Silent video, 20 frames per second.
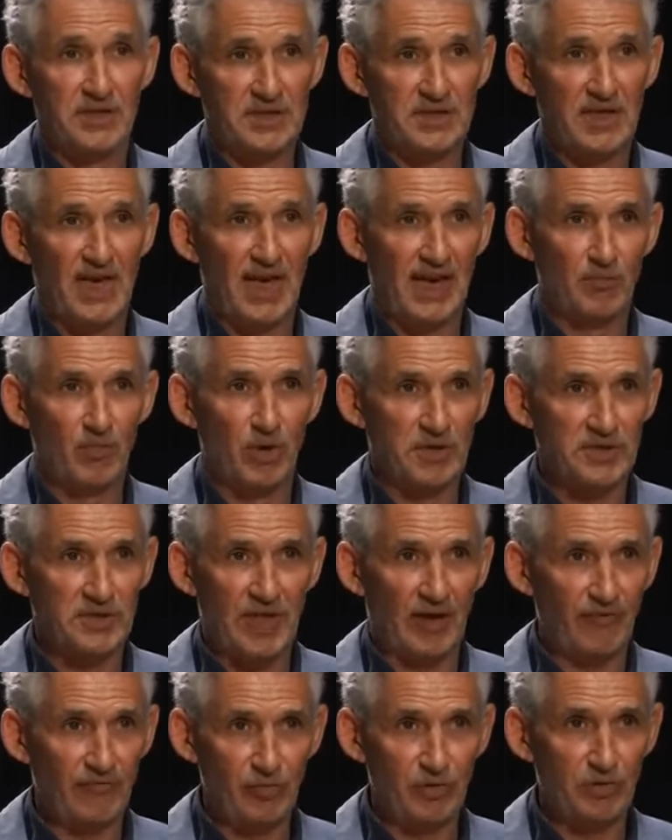the same. Once
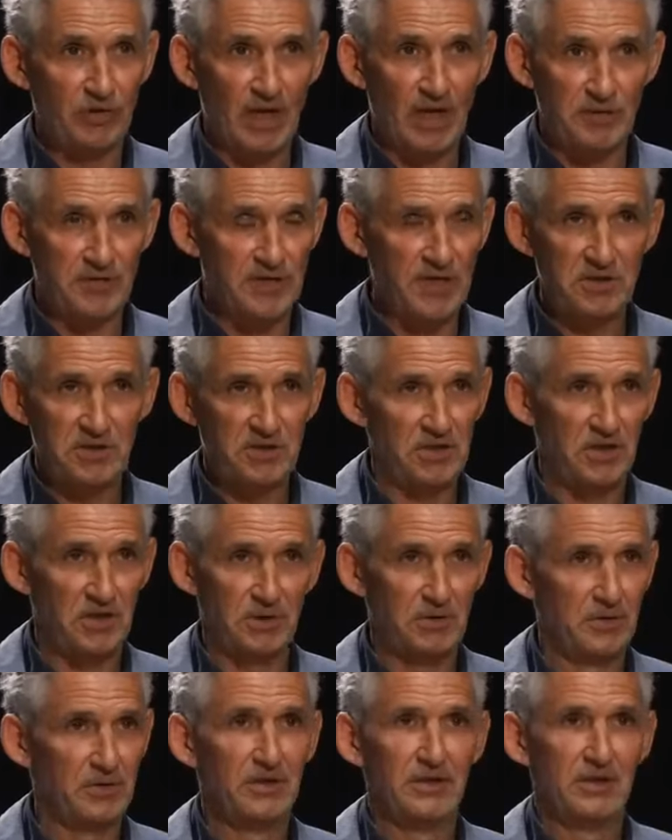that food goes into
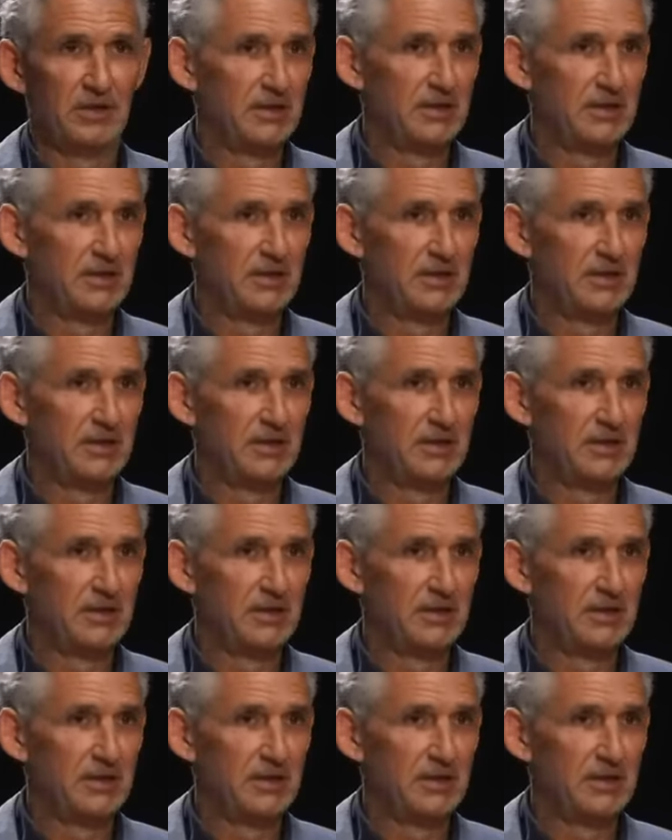you,